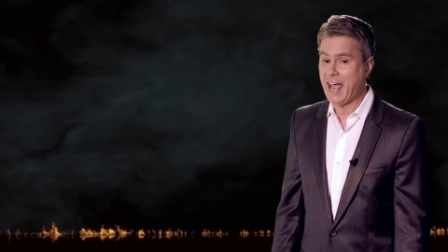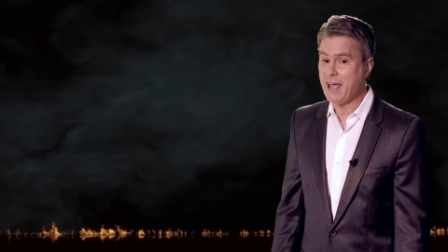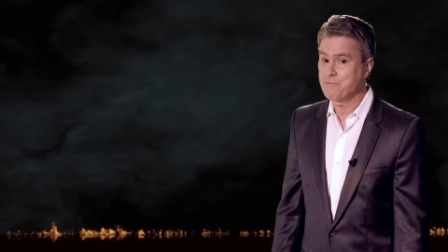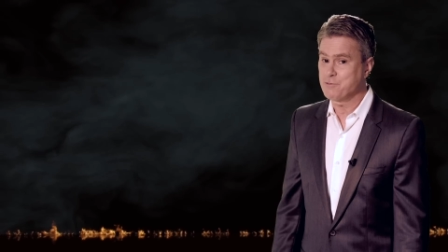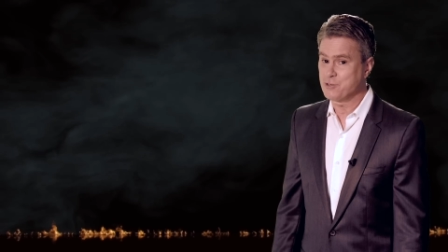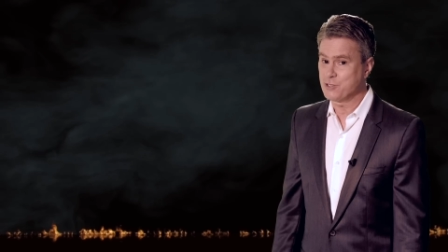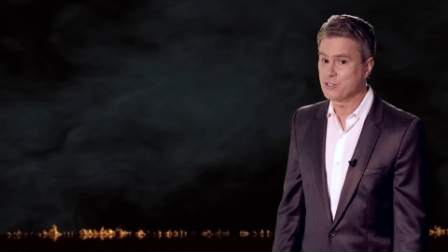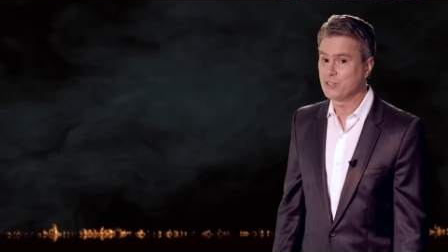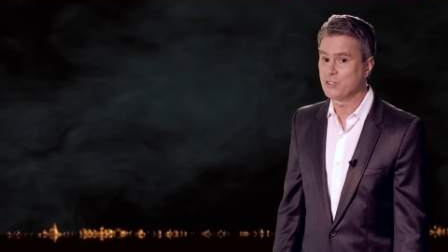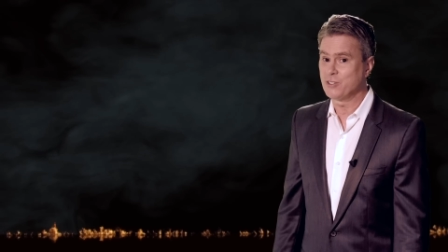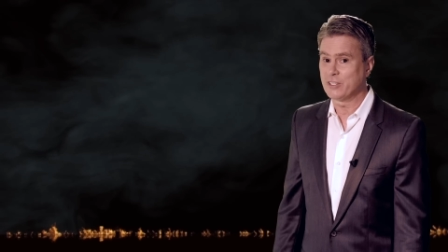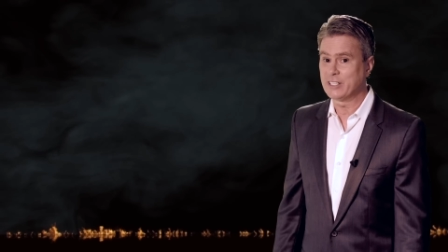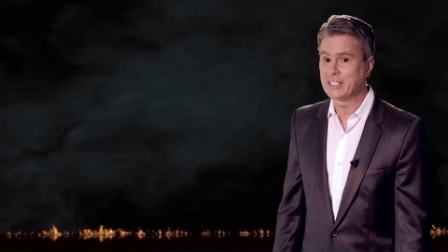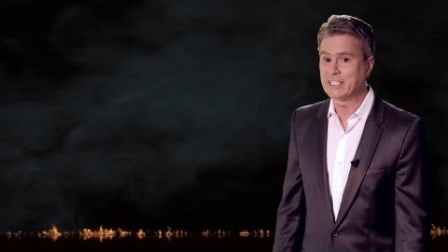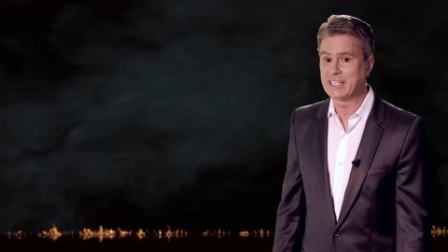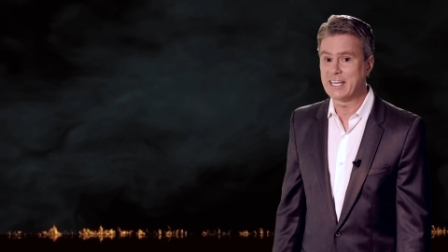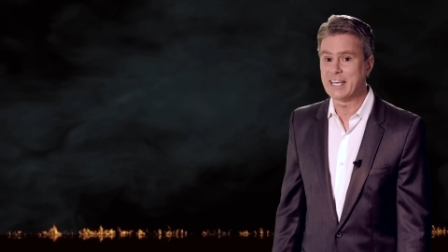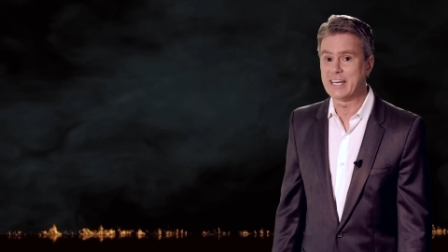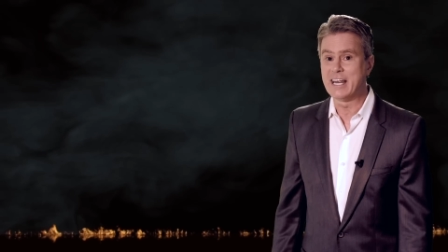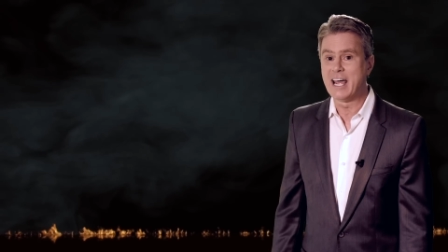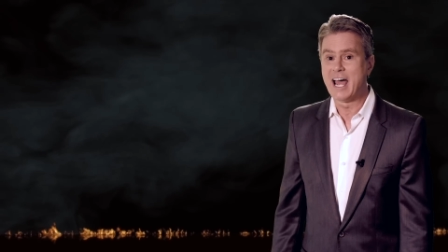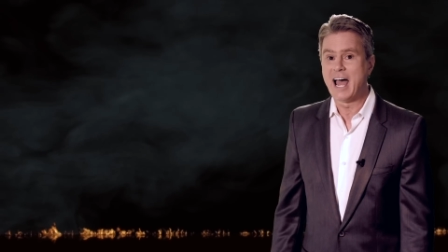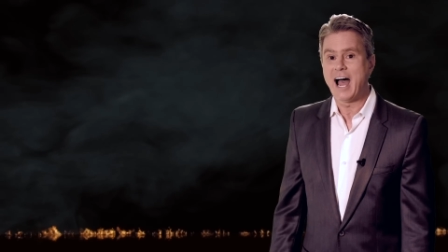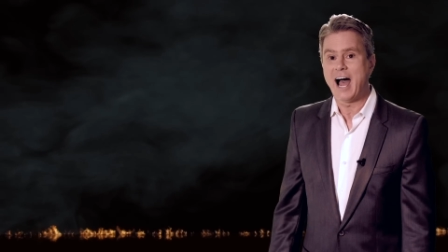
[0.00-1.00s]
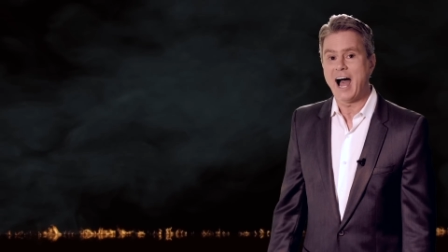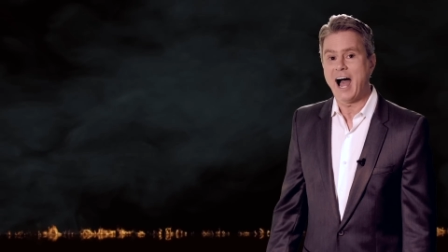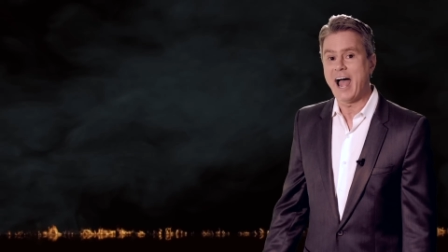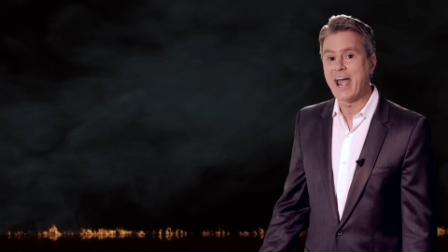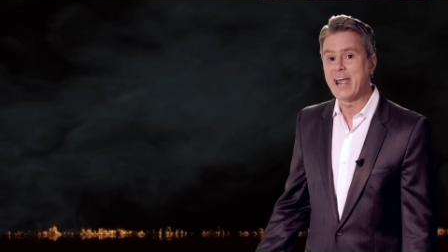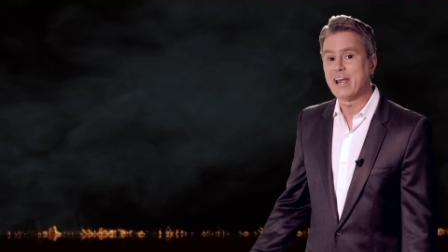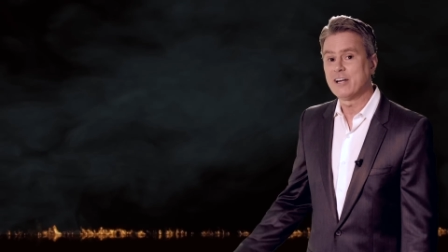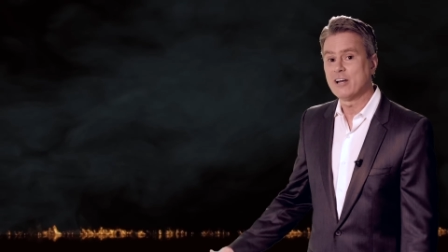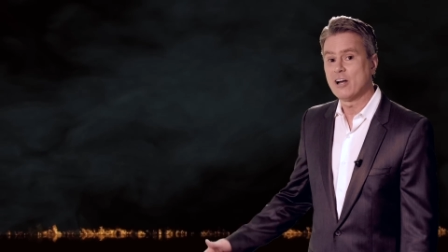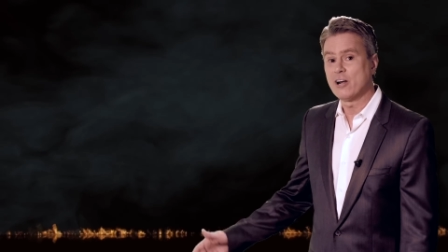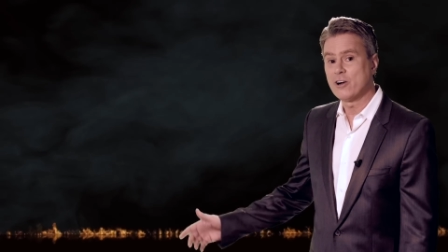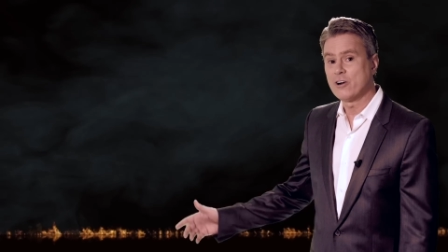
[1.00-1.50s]
Absolutely did.
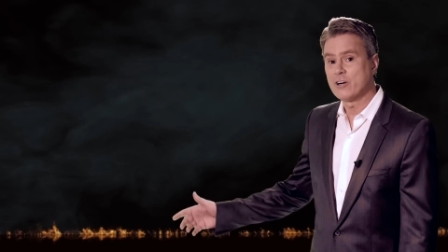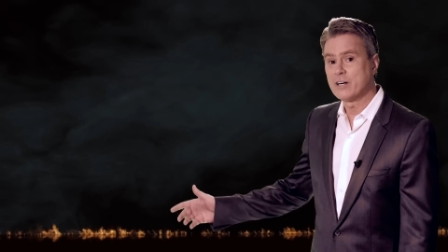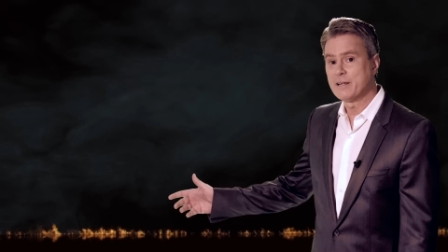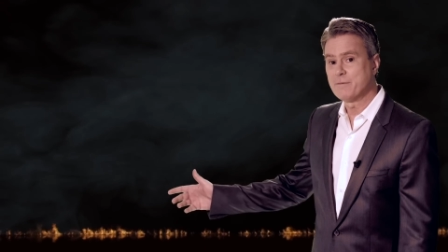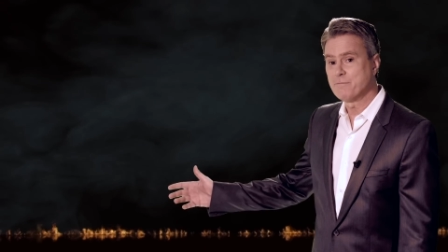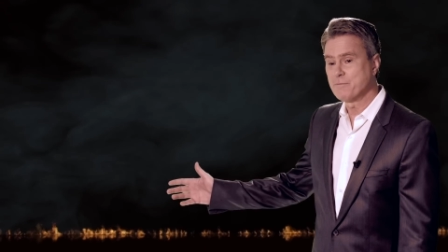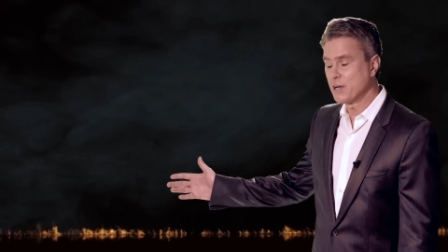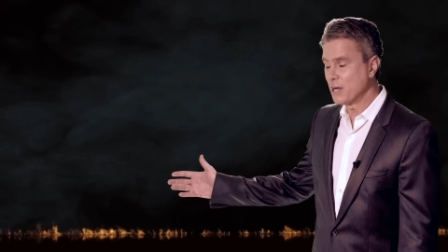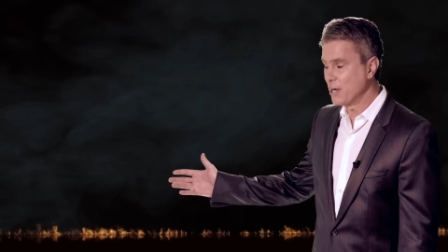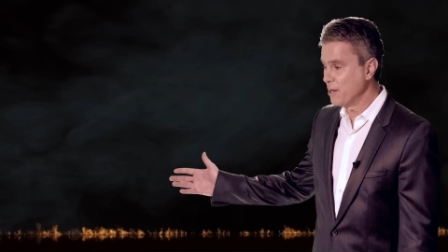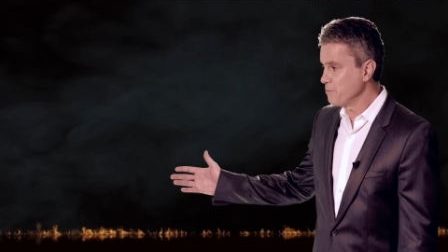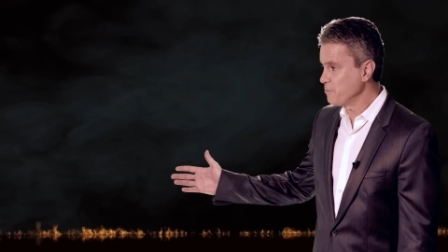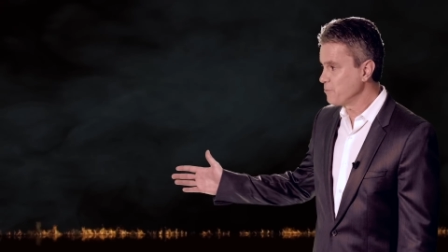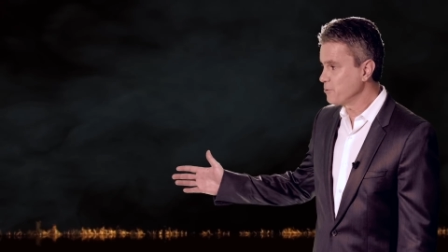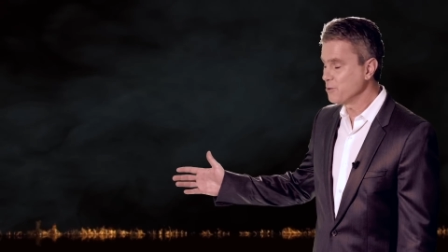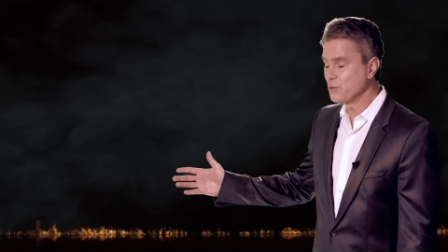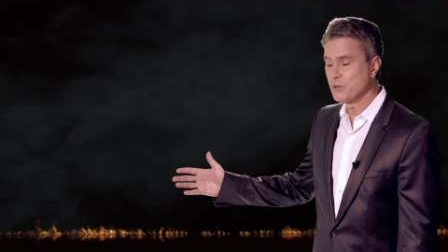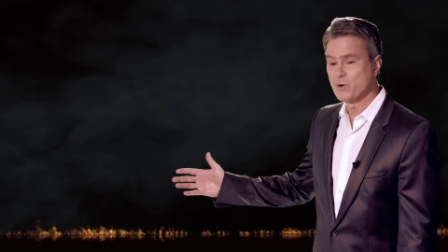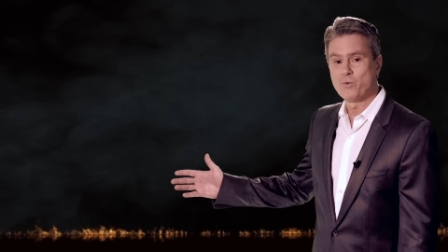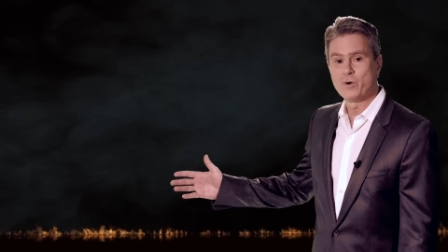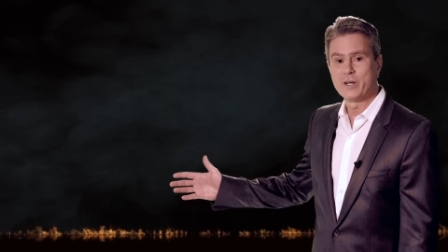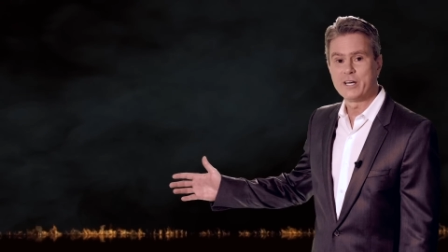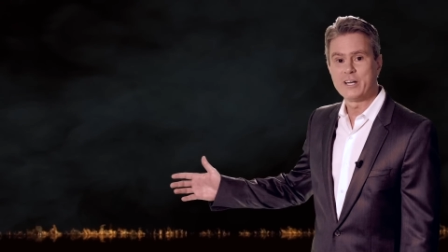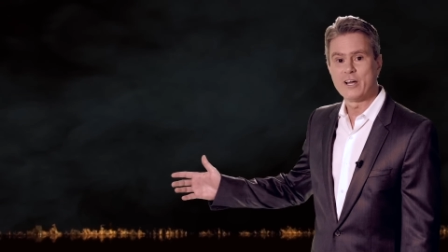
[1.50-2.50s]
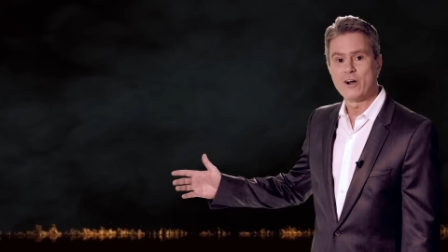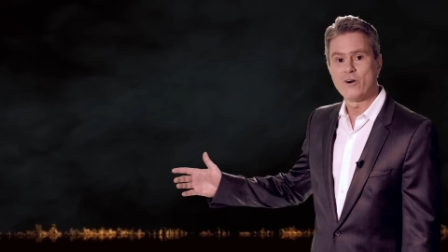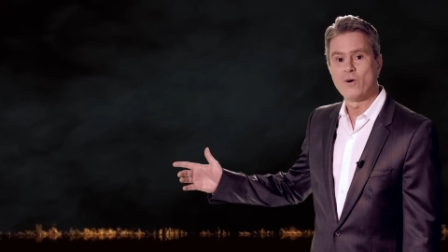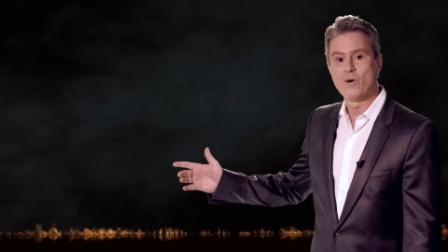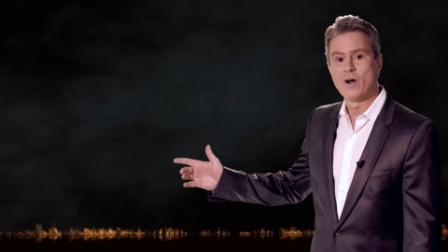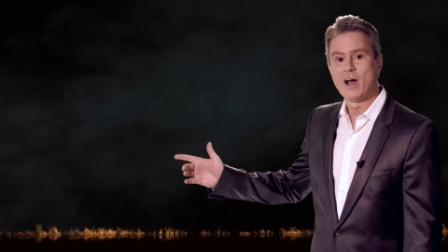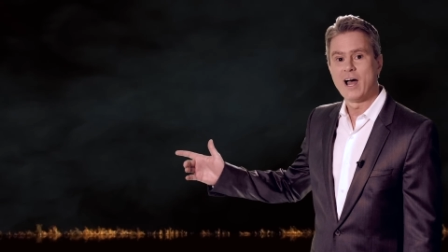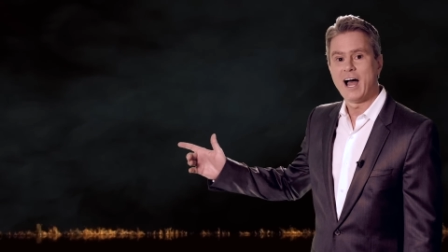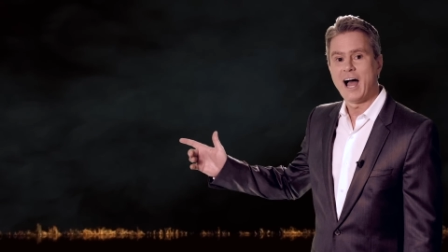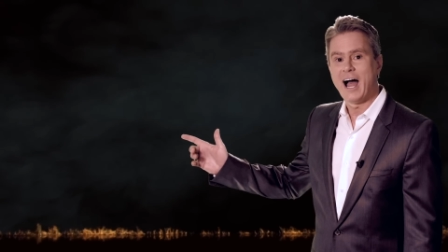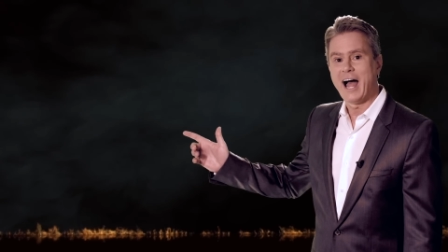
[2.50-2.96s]
I heard him come through the window.